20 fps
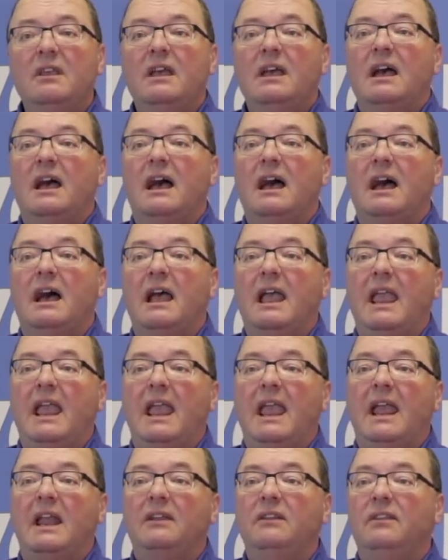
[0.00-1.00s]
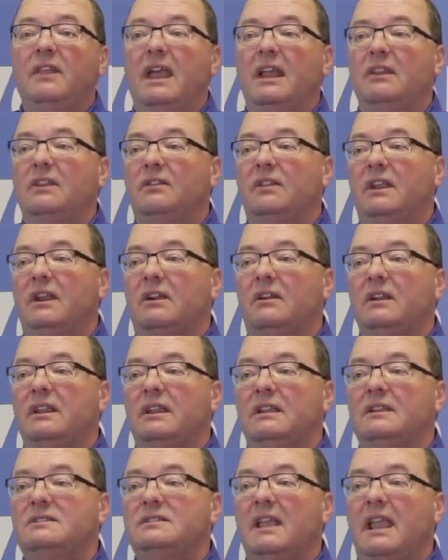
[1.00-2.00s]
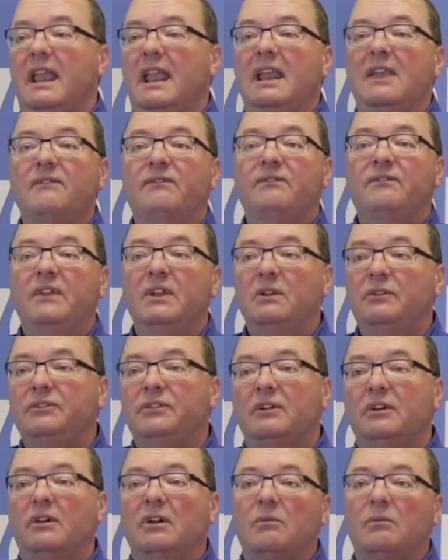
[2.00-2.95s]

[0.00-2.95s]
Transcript: And that there is a filter,